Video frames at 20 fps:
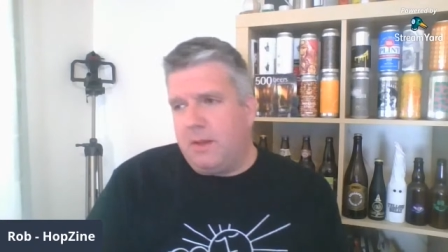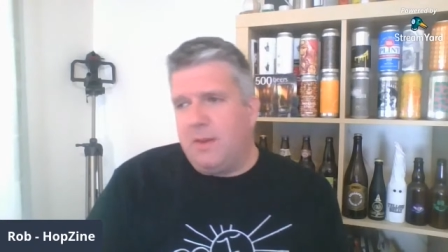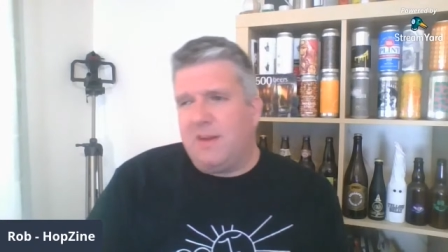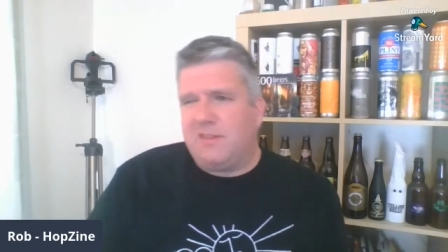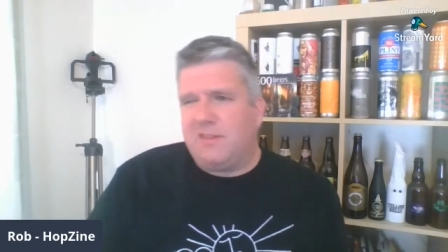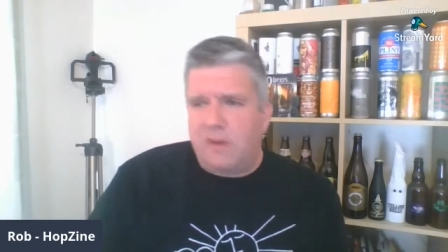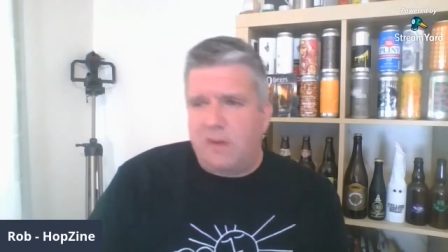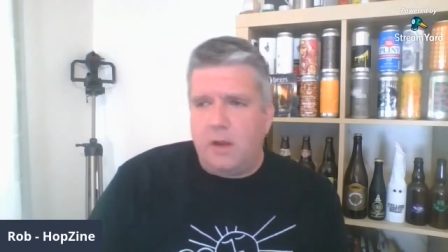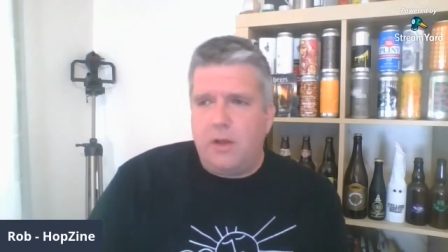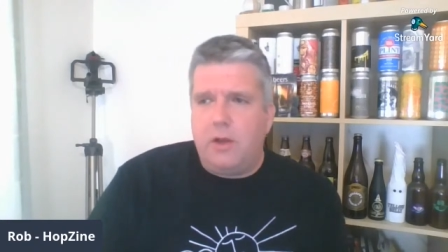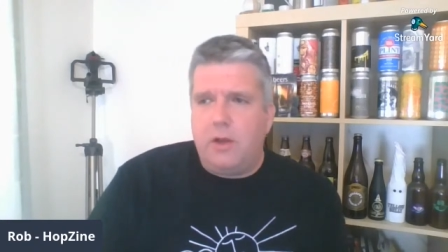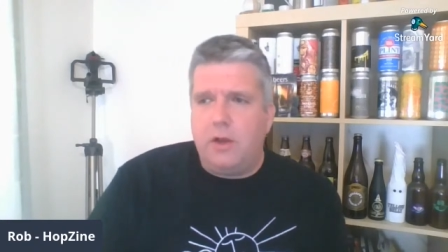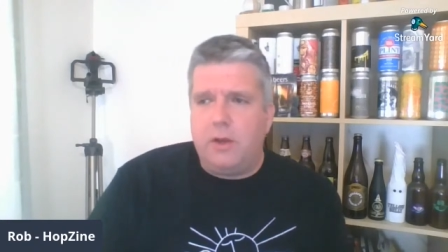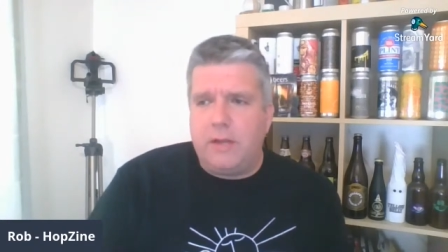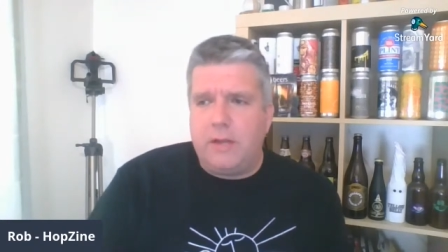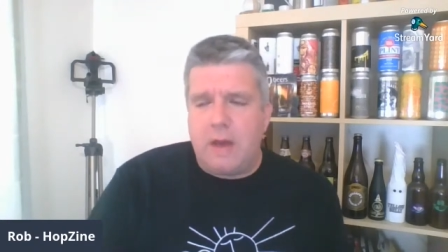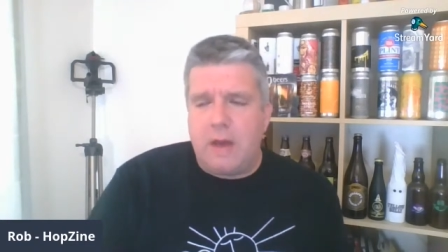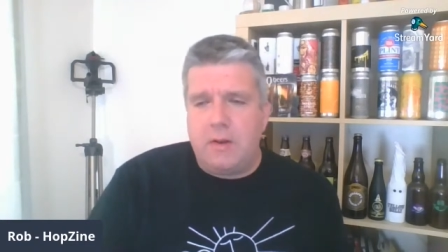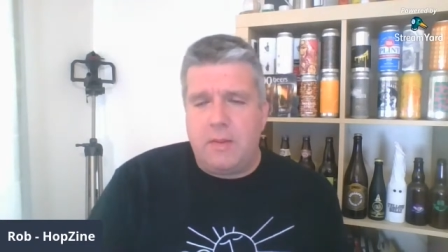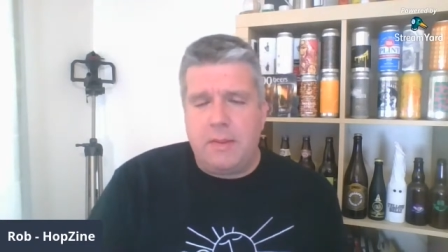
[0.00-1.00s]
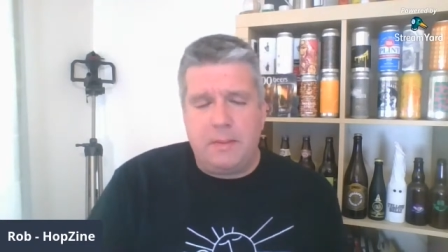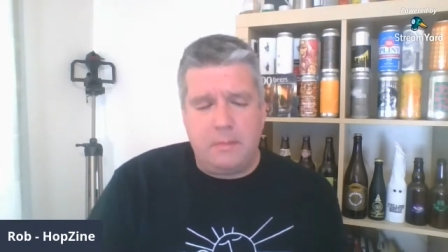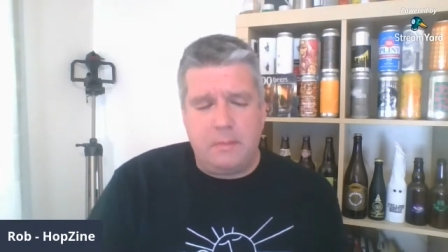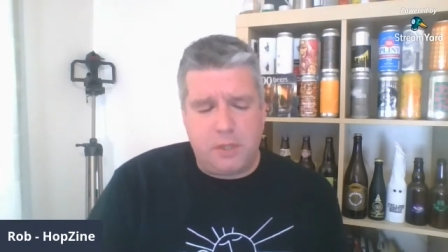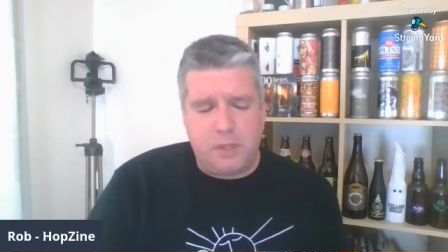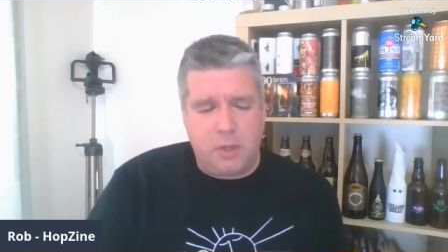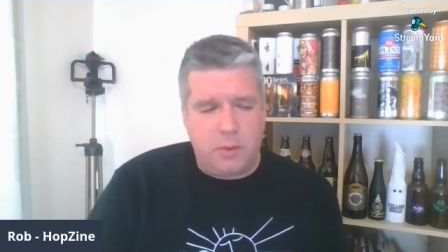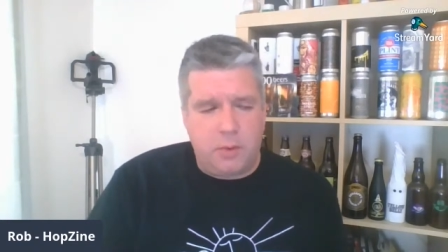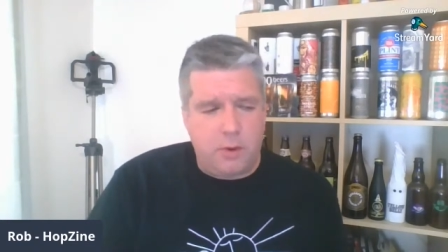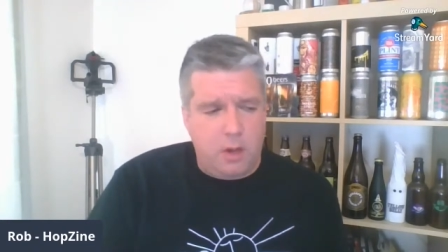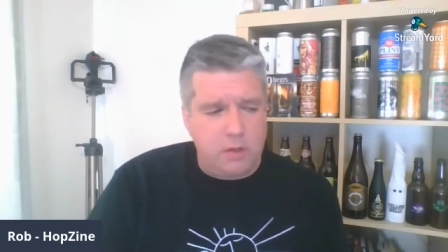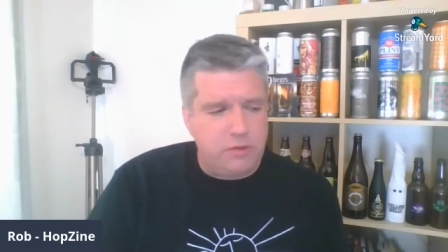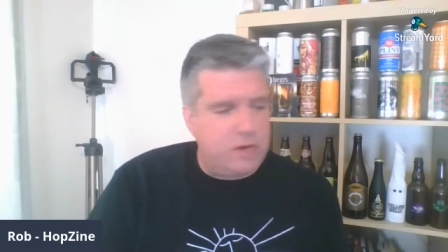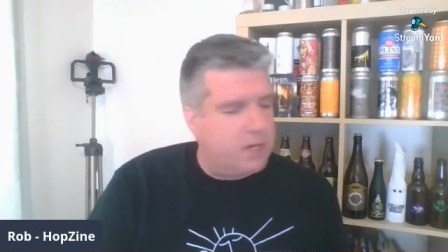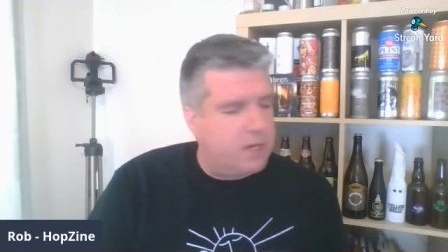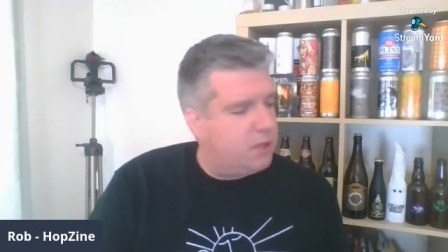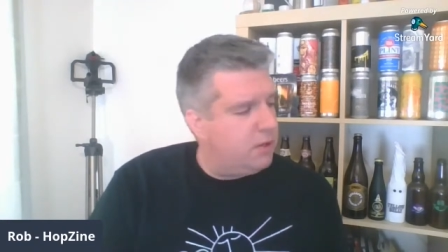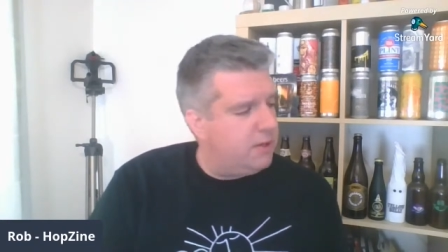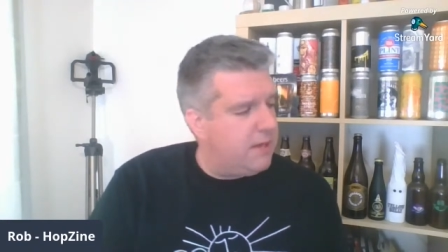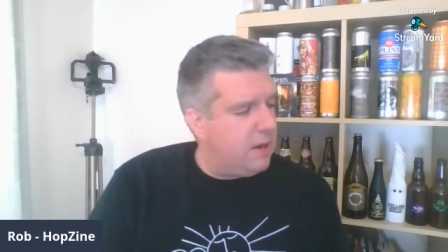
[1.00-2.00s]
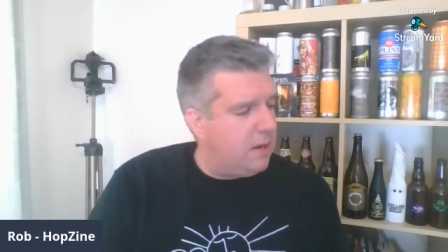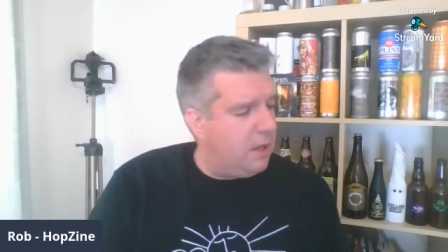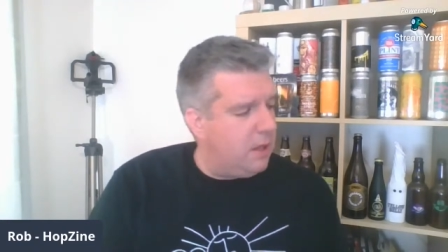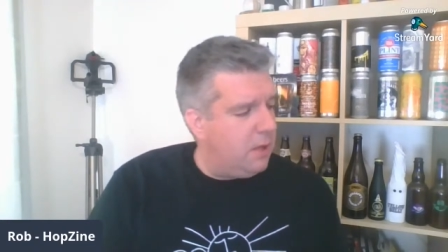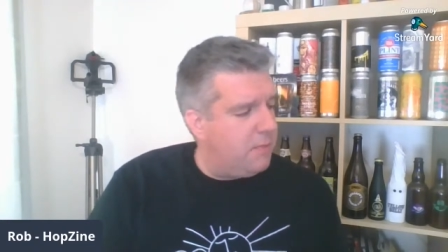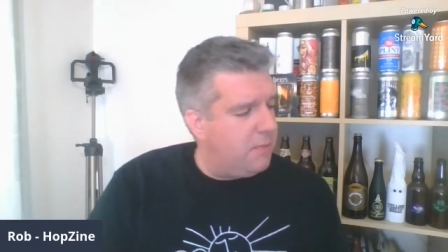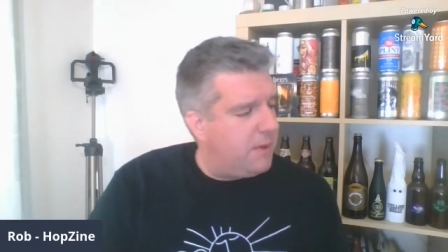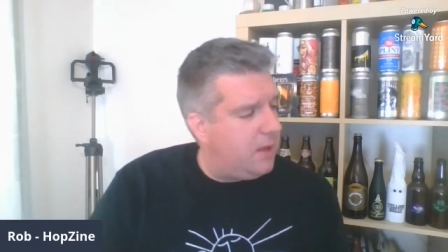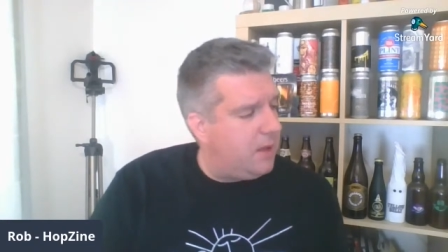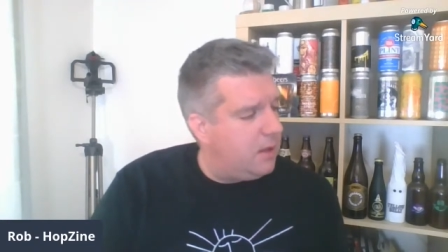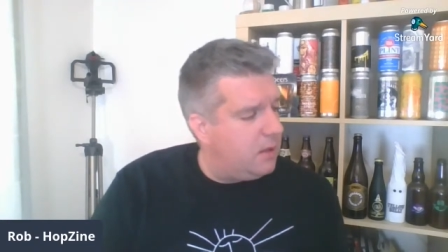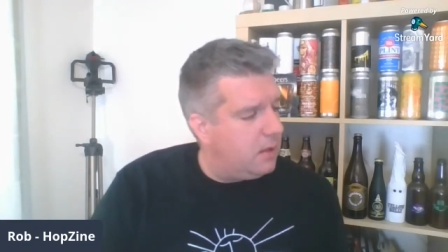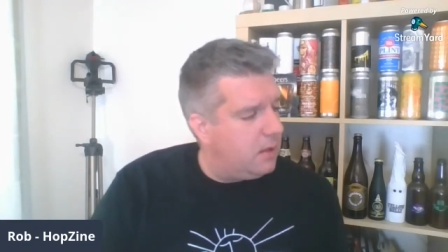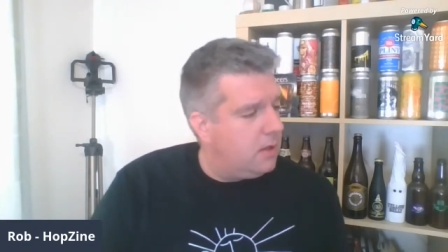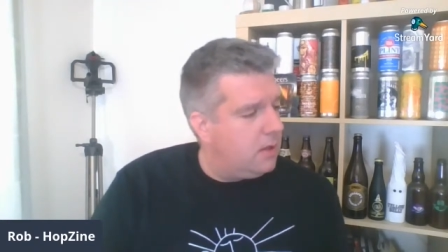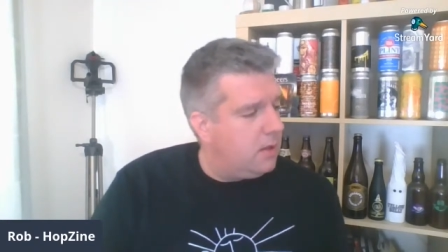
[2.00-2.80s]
you know, I try and cut down. I mean, I'm sure we're all trying to cut down a little bit.